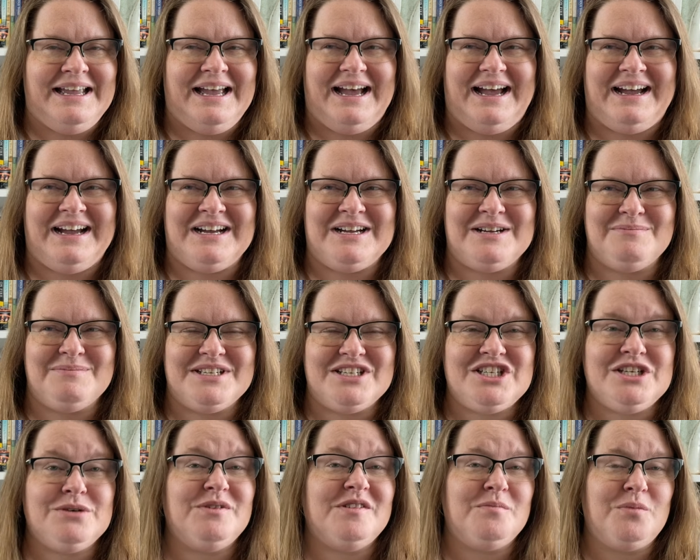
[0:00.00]
Um,
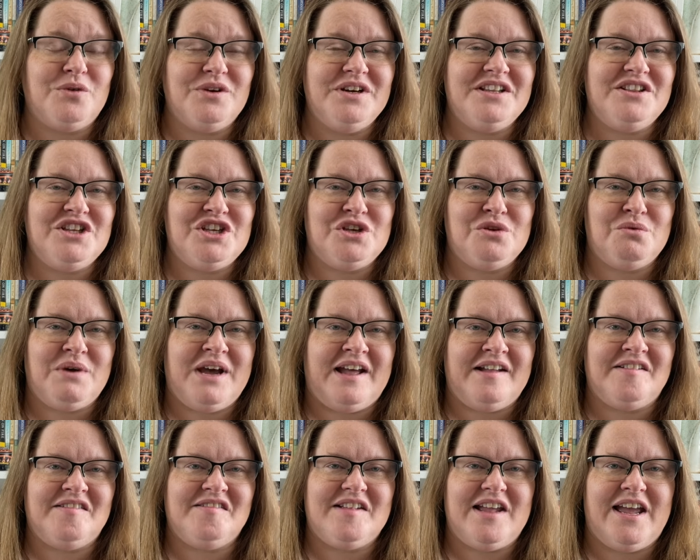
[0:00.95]
she was born in the U
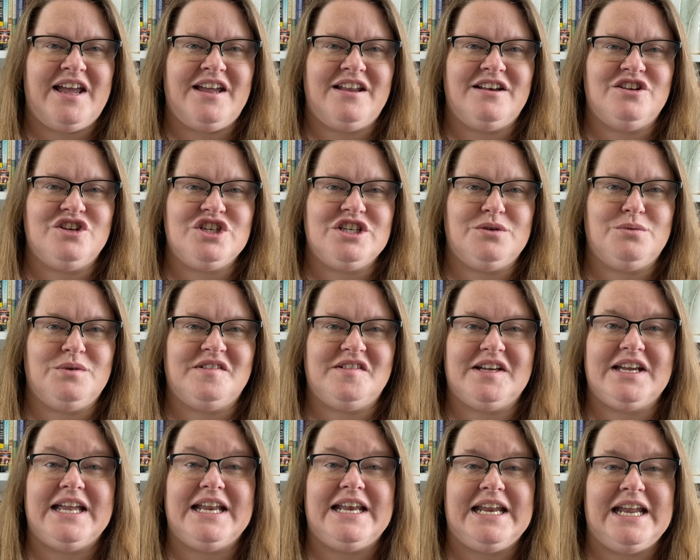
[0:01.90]
S and she was a
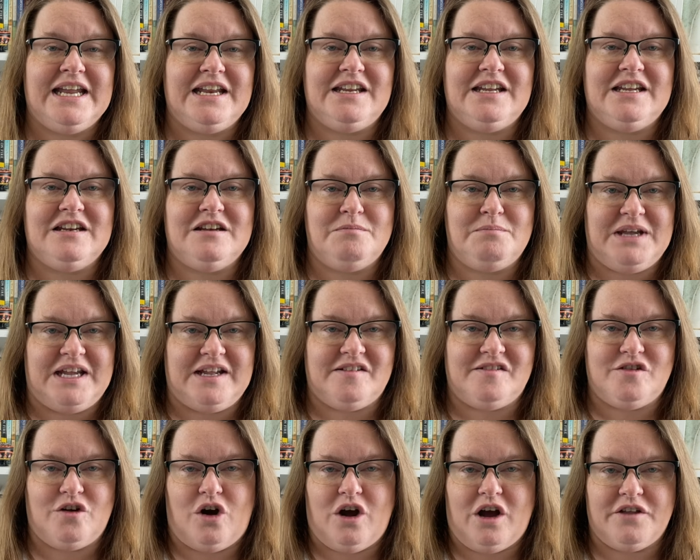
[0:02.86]

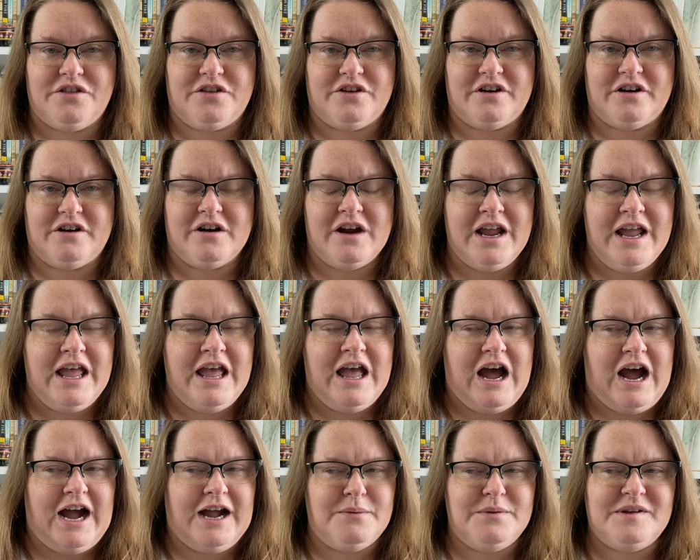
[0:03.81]
Canadian-based author.
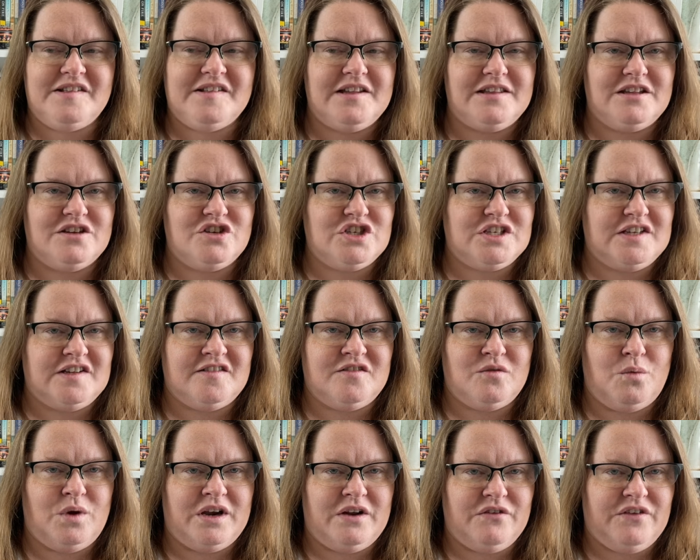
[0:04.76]
I would say that she's
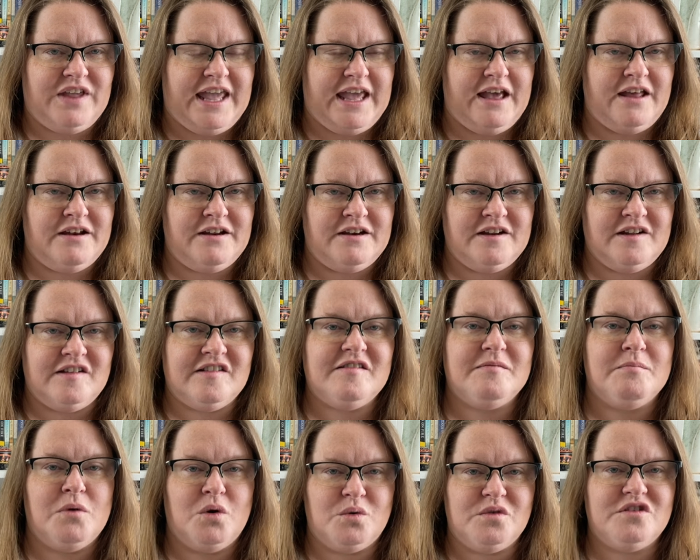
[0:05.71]
one of Canada's
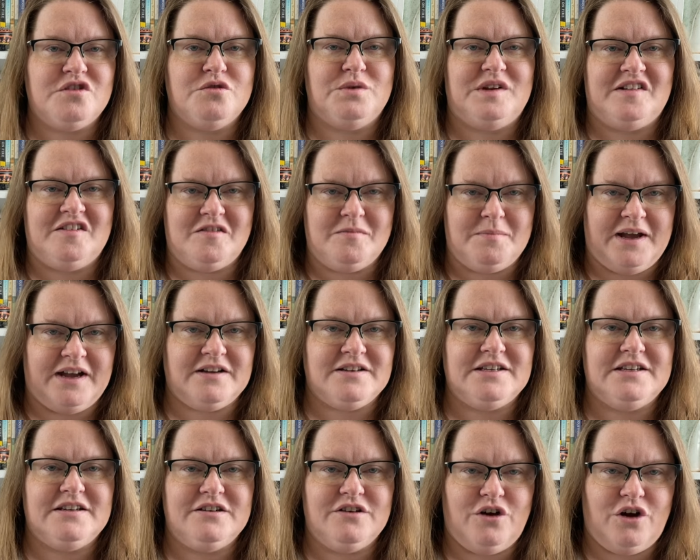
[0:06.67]
most
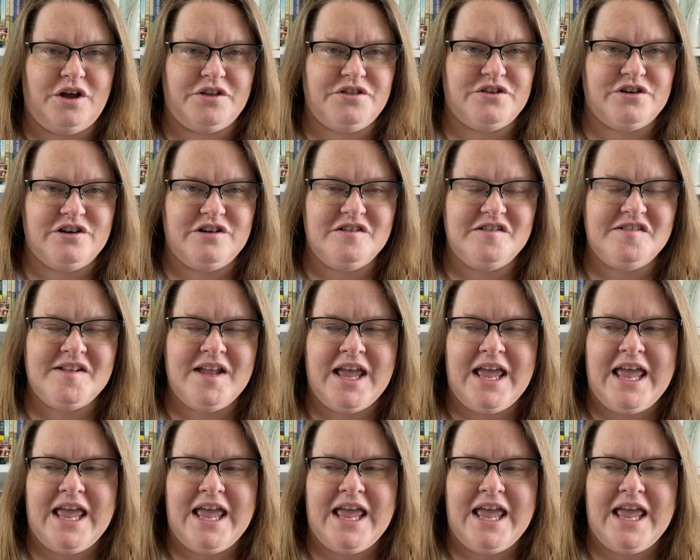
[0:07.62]
respected authors,